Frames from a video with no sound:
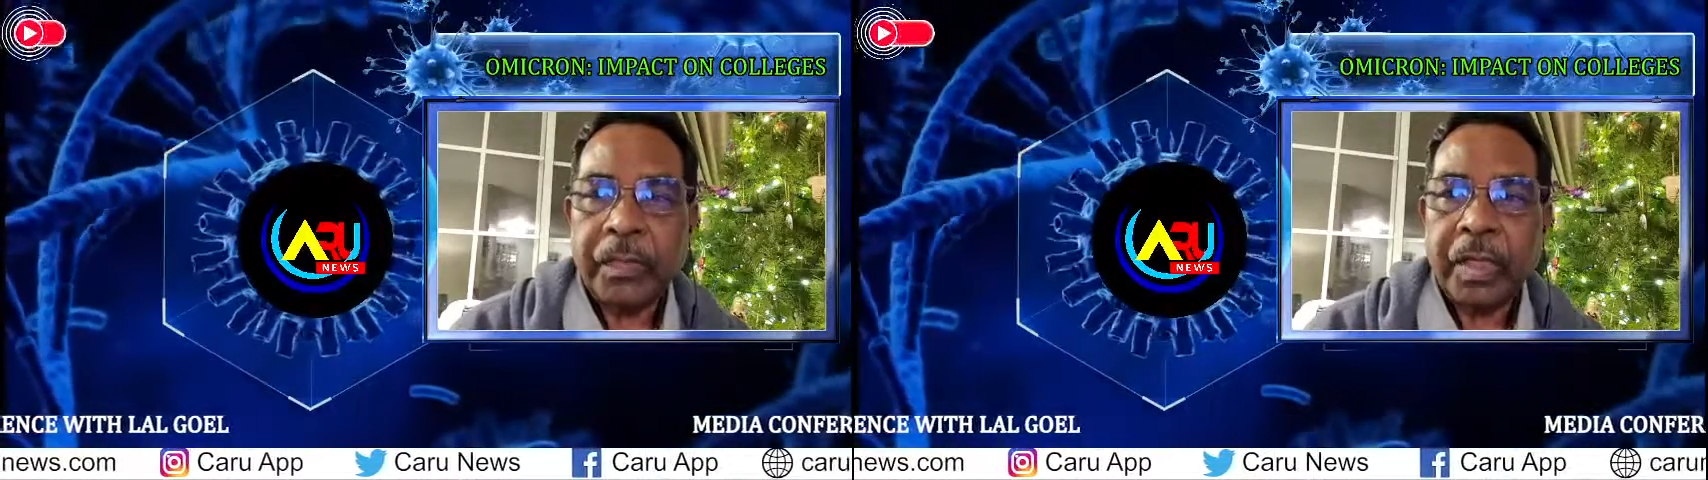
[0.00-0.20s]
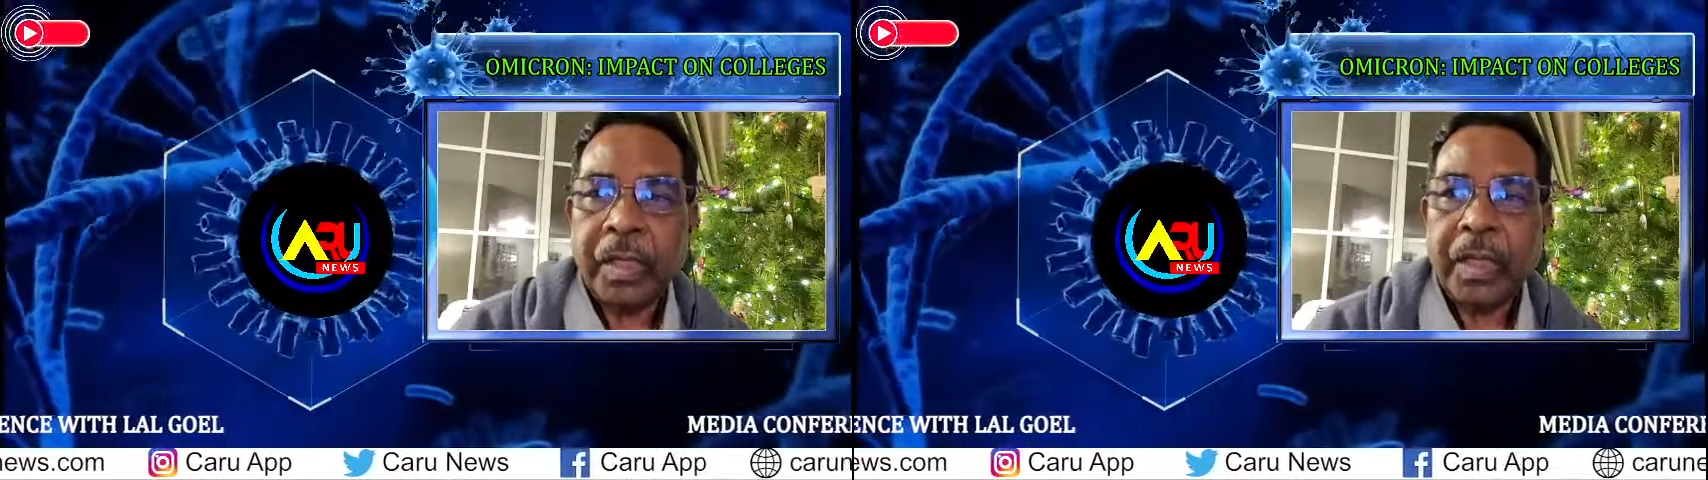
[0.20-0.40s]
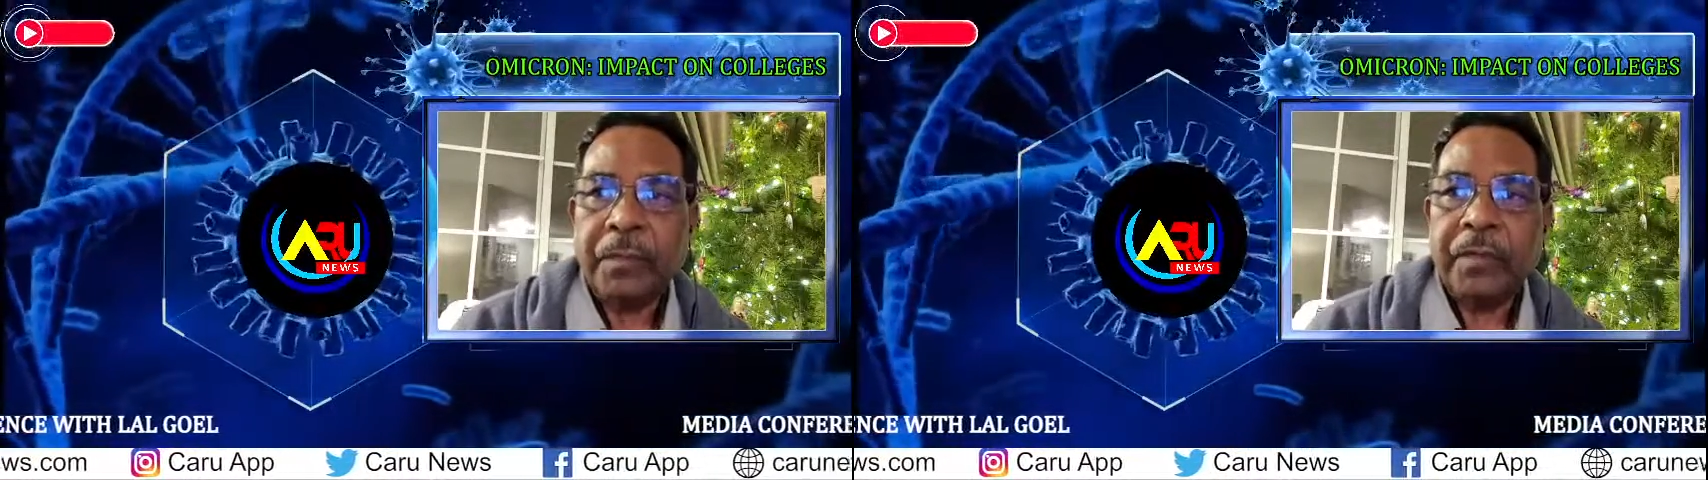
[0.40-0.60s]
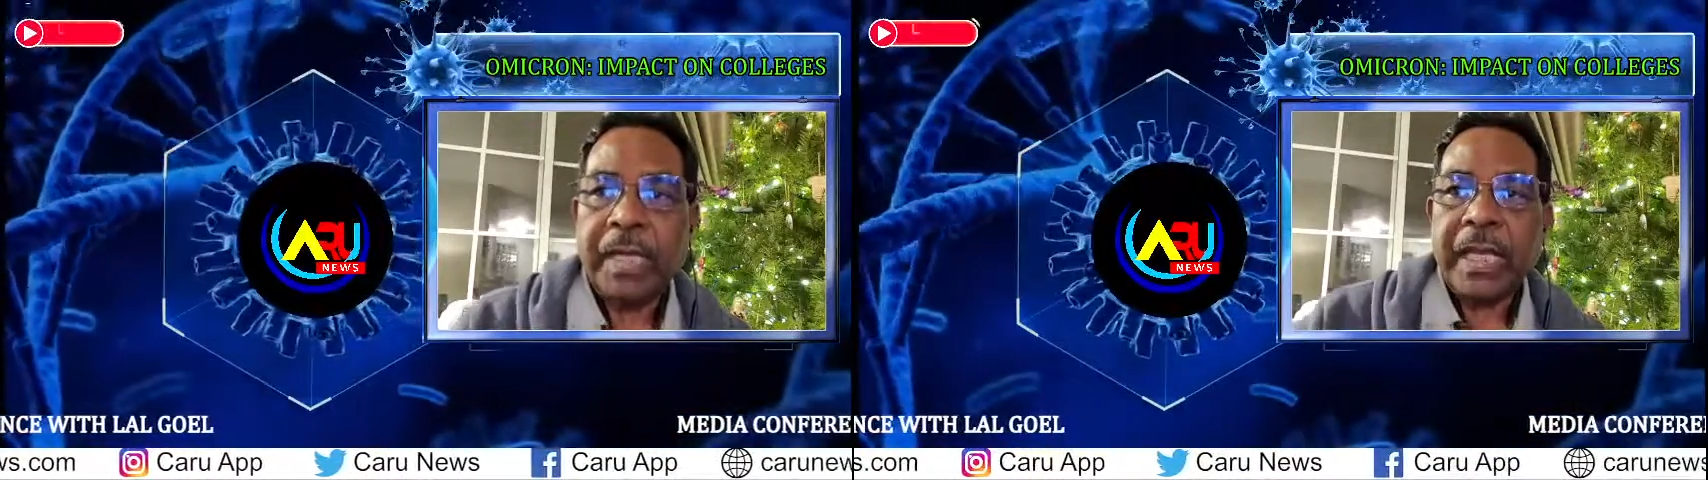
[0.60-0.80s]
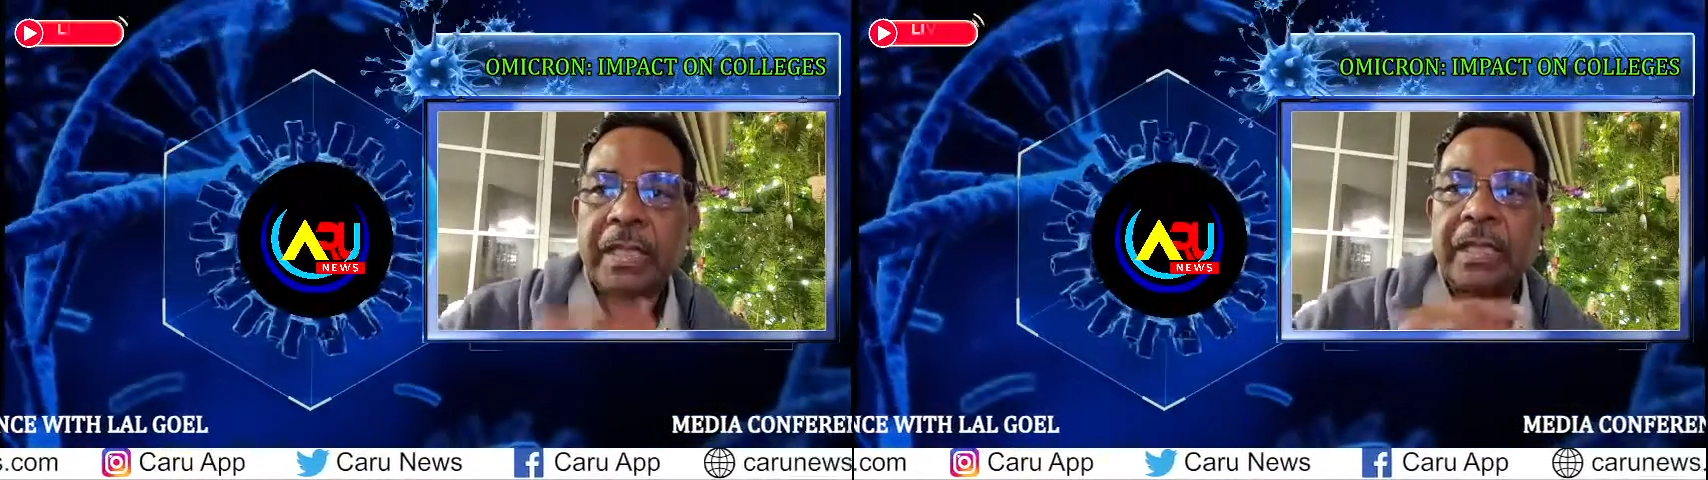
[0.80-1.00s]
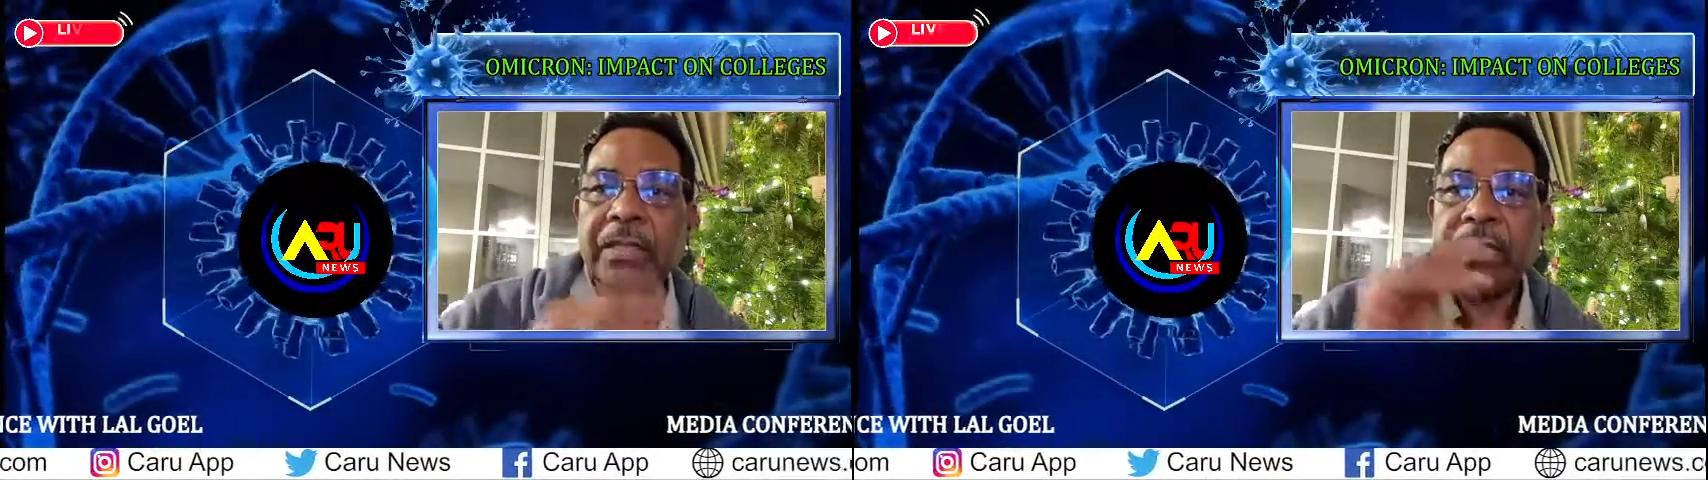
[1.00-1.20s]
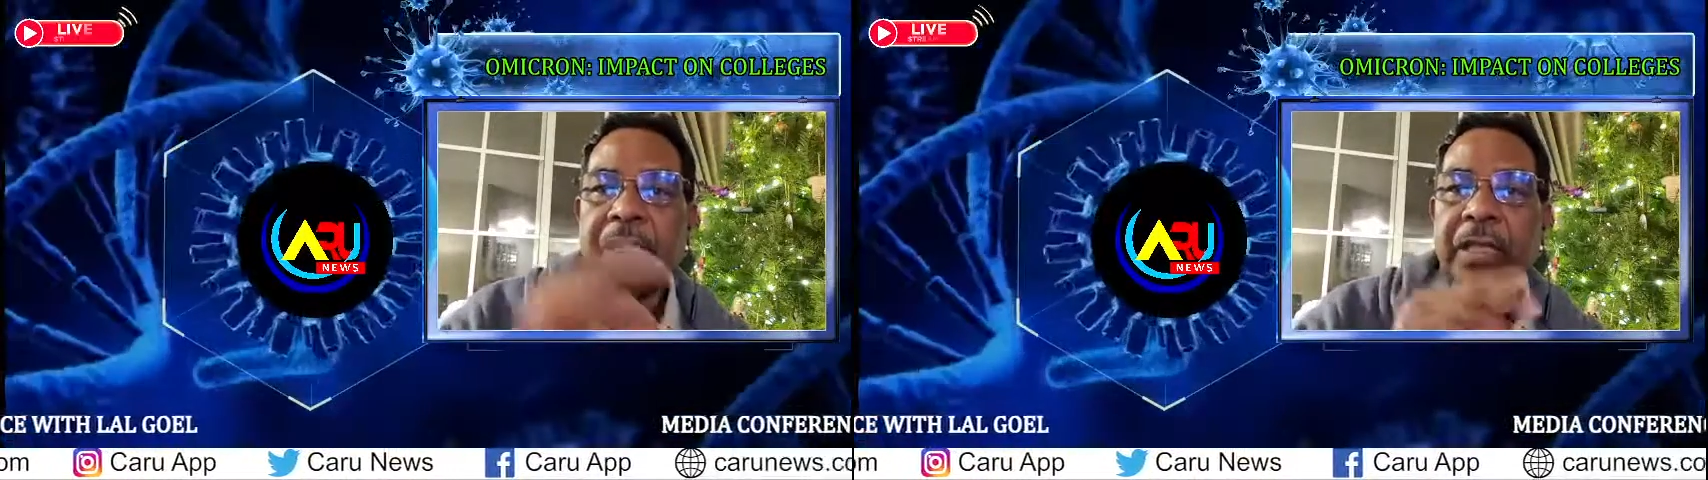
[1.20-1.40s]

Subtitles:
If we take these three